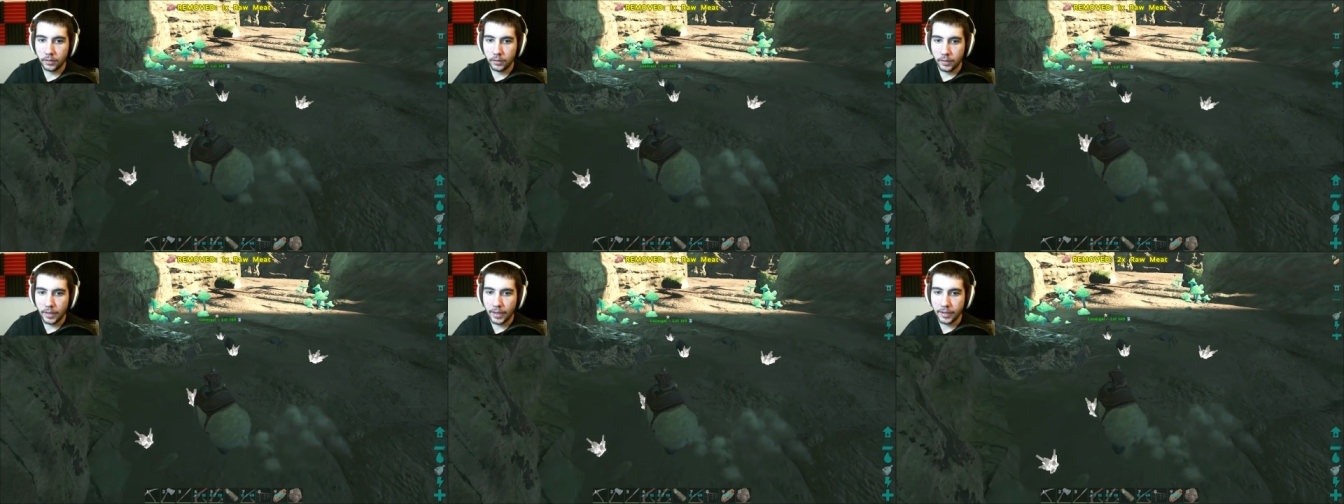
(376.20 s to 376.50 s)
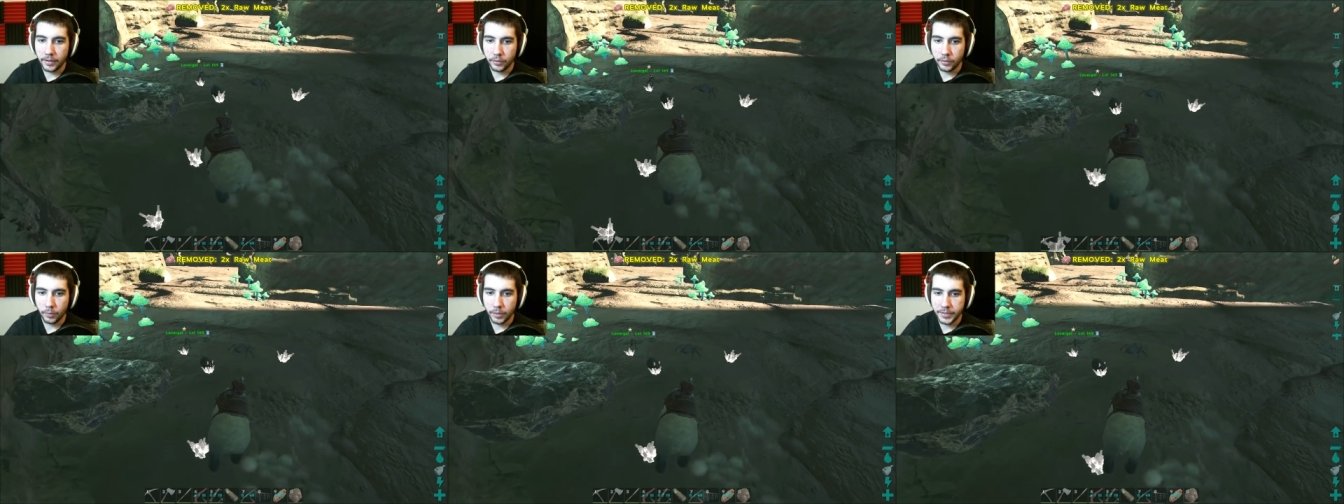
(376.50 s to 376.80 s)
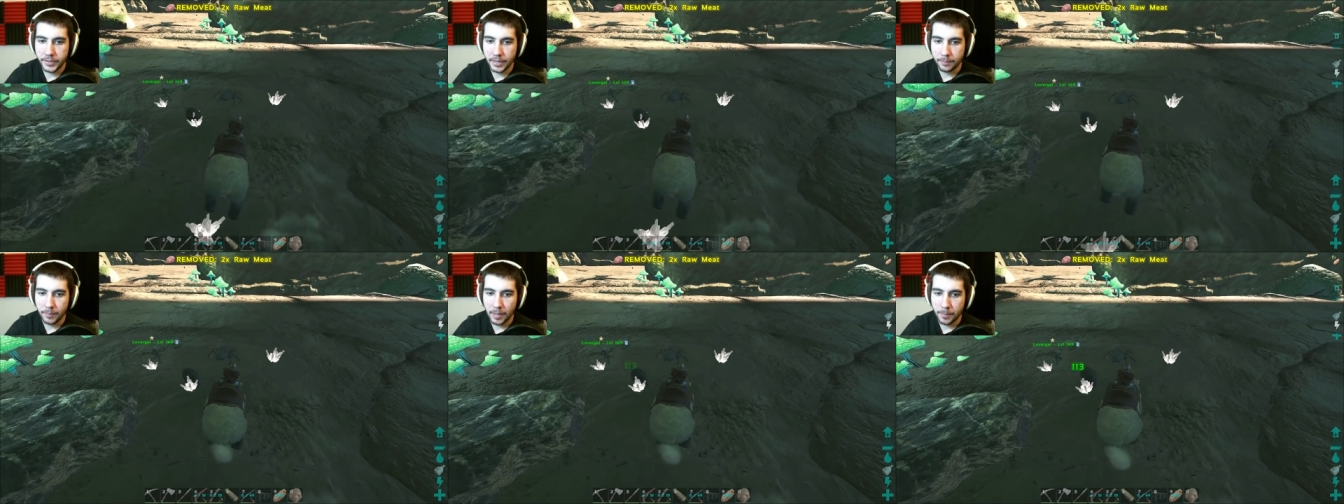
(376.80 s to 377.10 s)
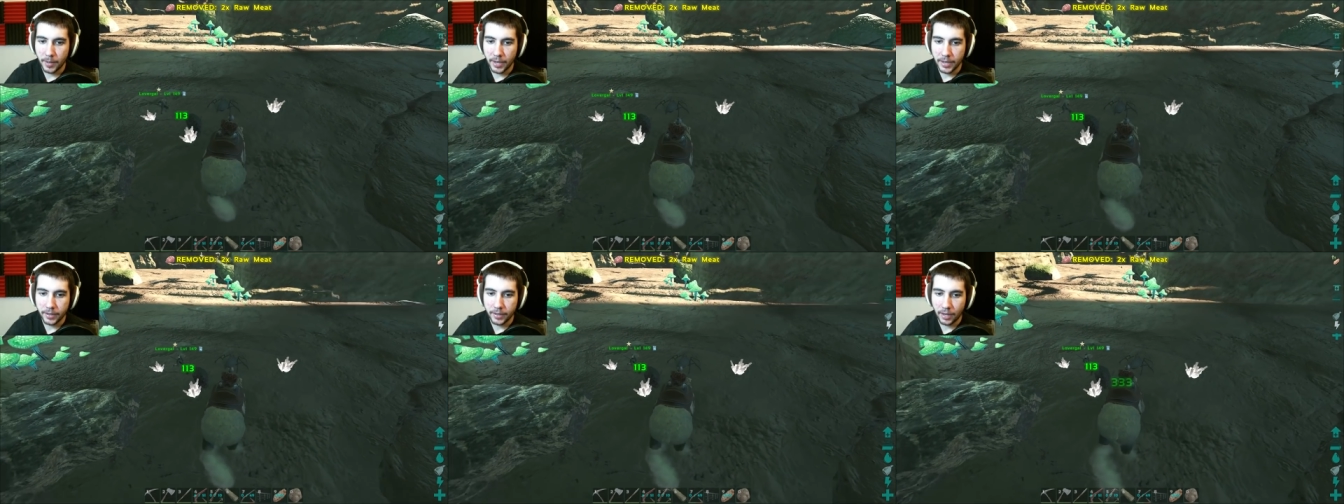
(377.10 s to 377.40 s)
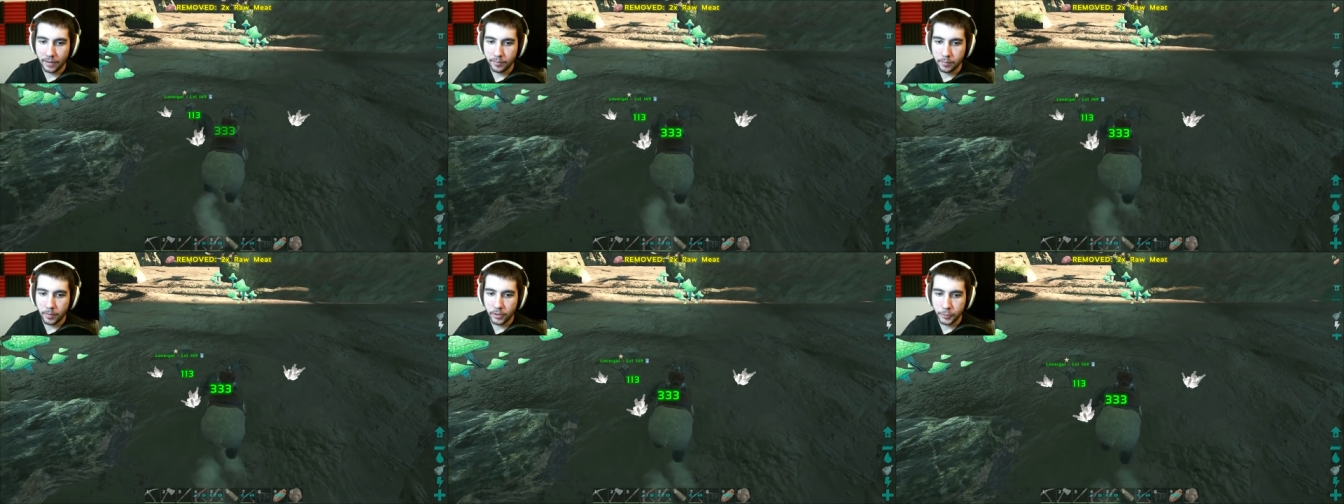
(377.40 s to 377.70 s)
Hey, you want to take my pike?
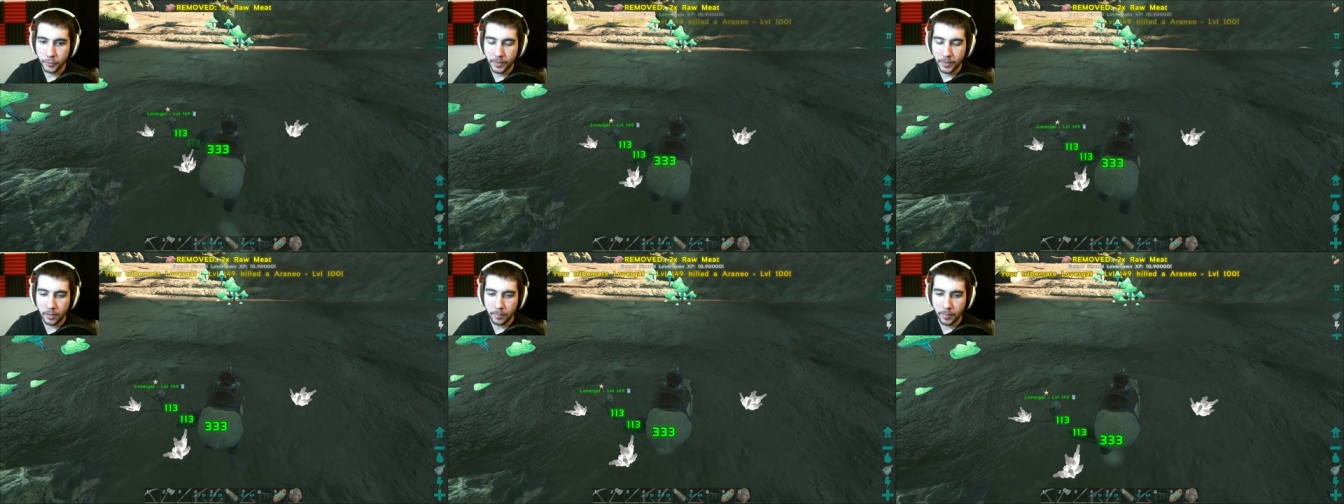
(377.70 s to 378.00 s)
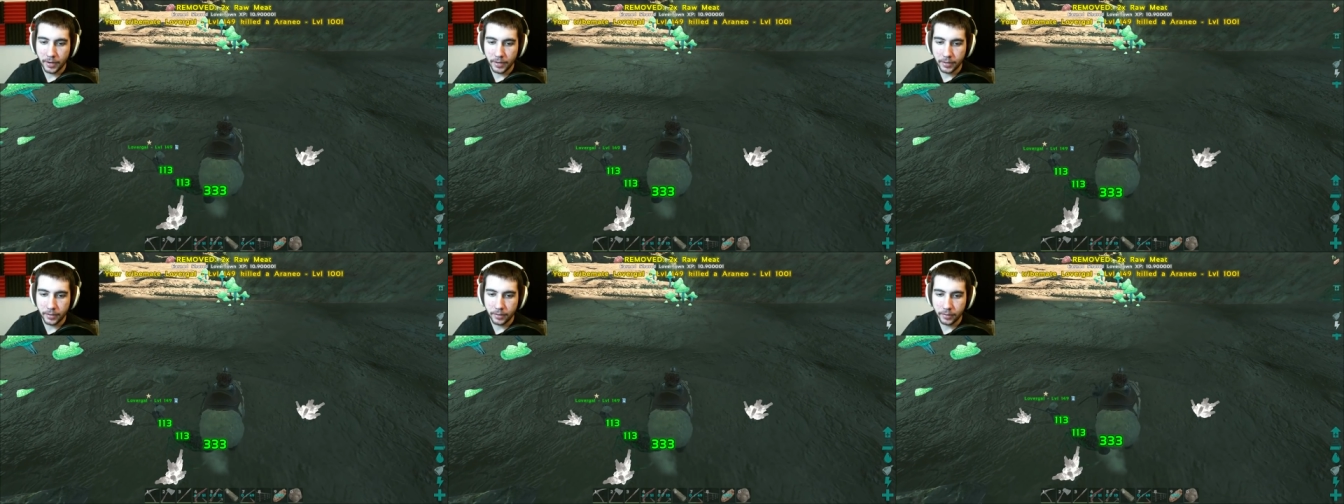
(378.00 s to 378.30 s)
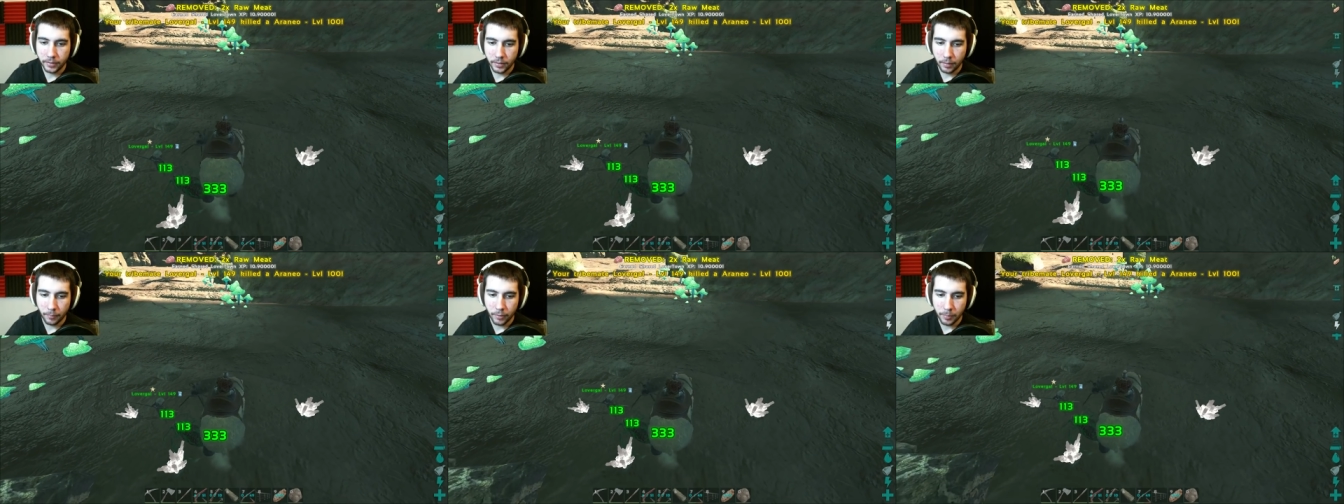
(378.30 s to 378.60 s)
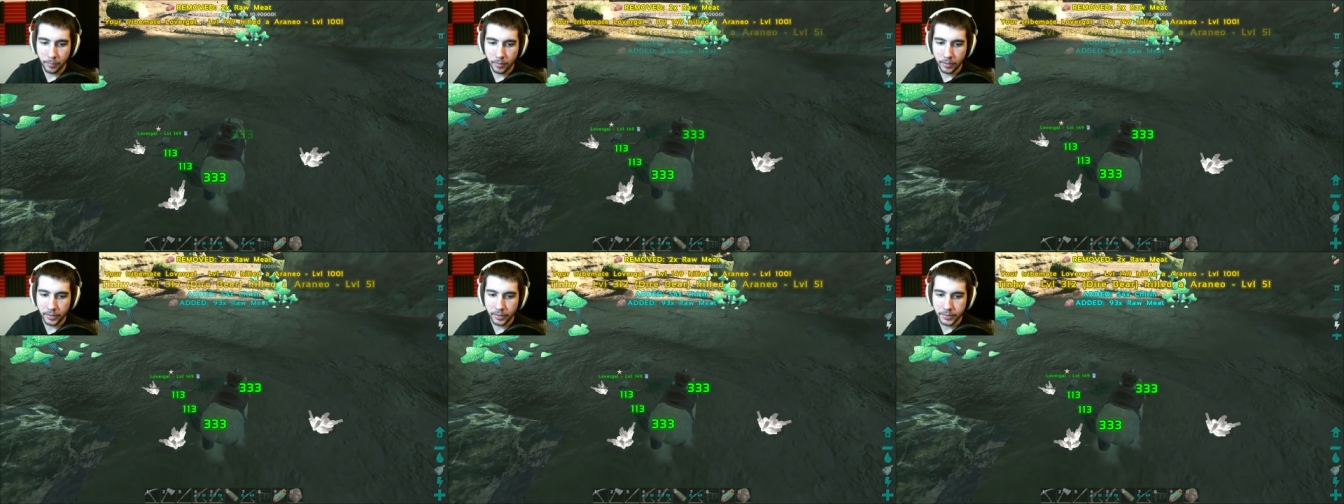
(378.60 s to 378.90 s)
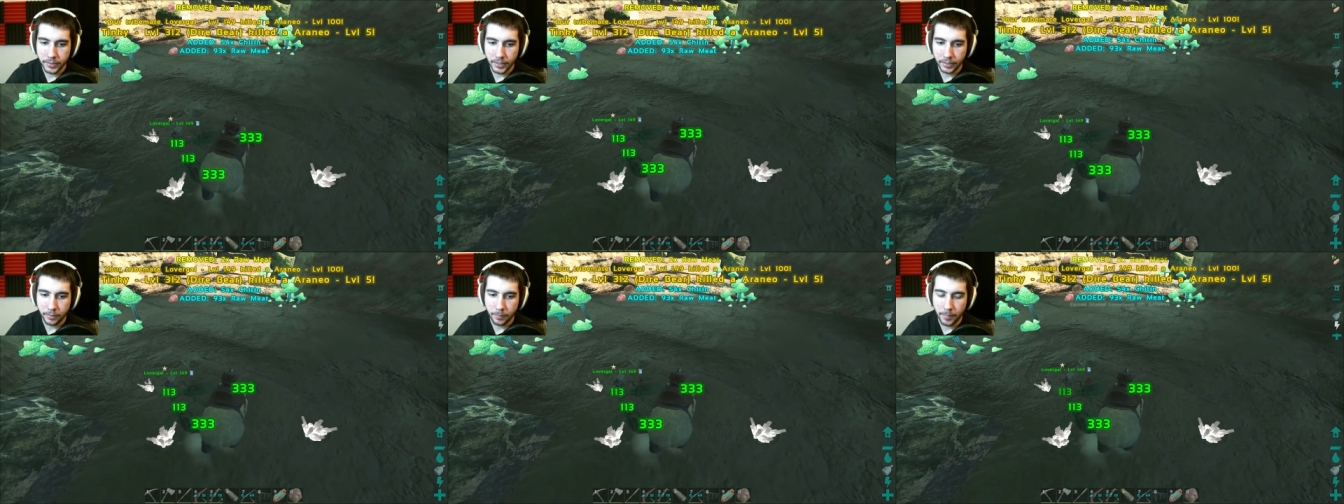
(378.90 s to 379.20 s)
I have a much better pike. I'm going to put it
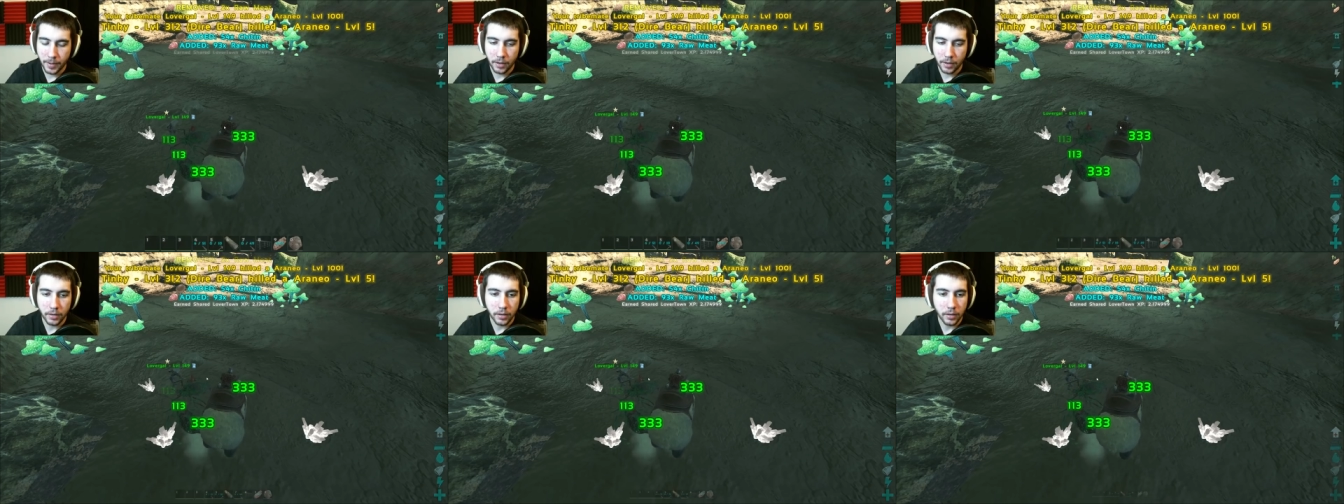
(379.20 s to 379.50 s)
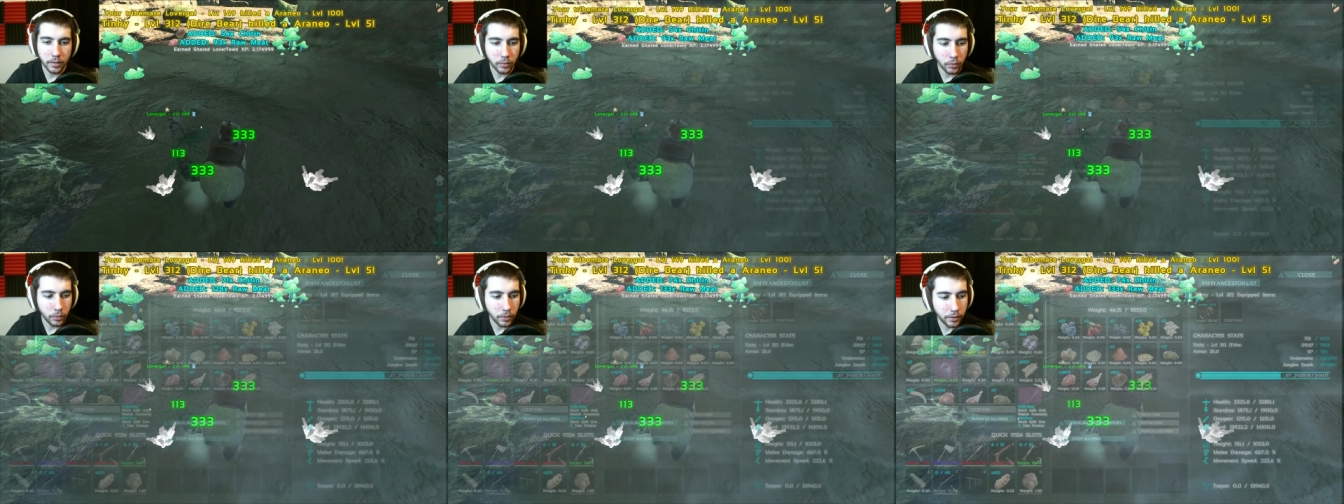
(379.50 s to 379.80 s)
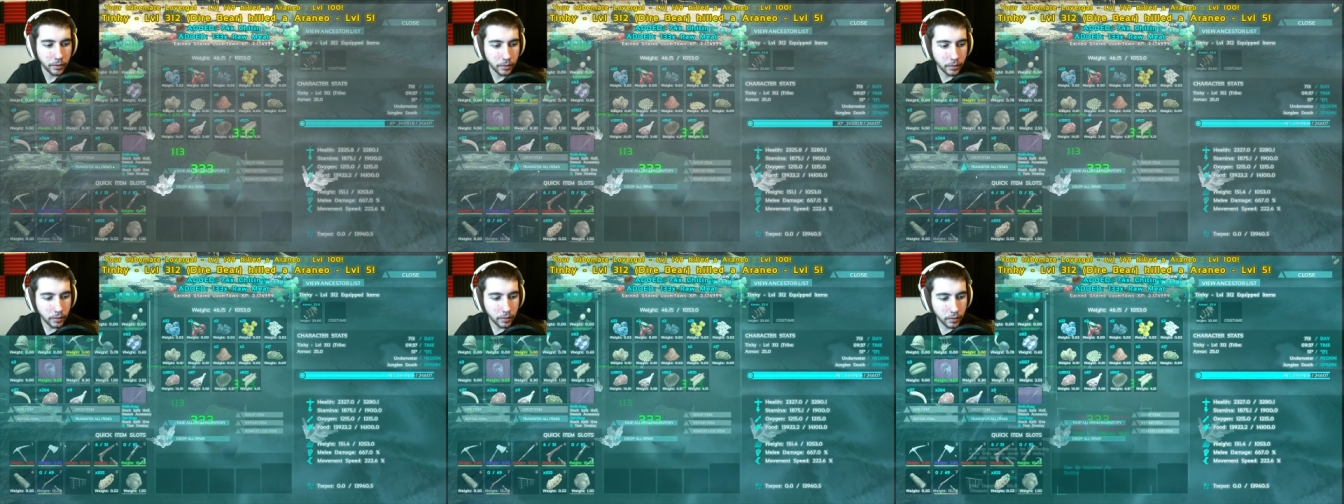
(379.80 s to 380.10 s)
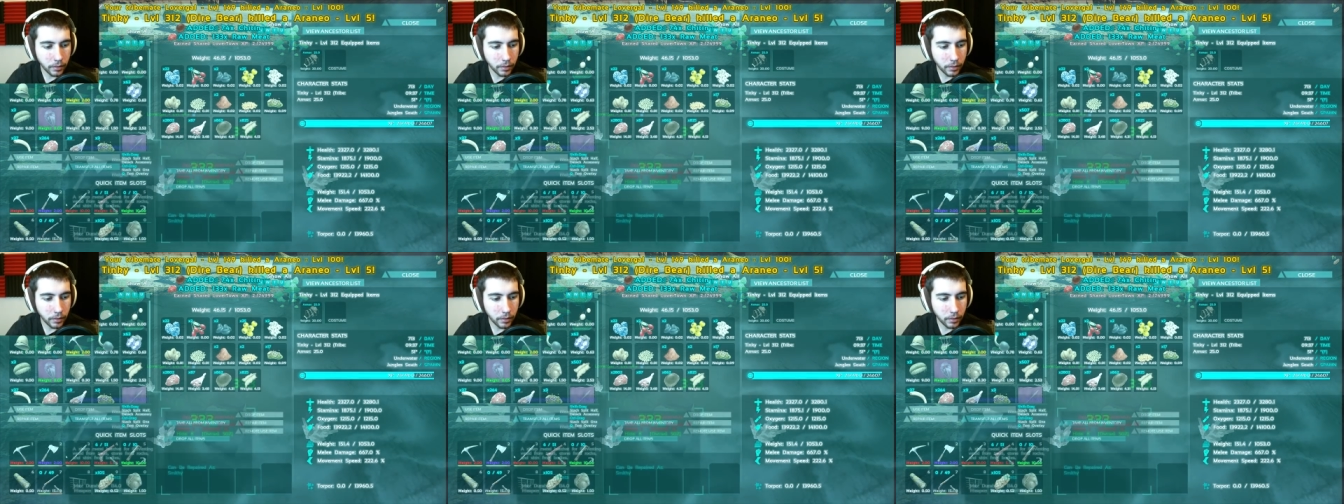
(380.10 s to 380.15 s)
inside the bear, Lauren.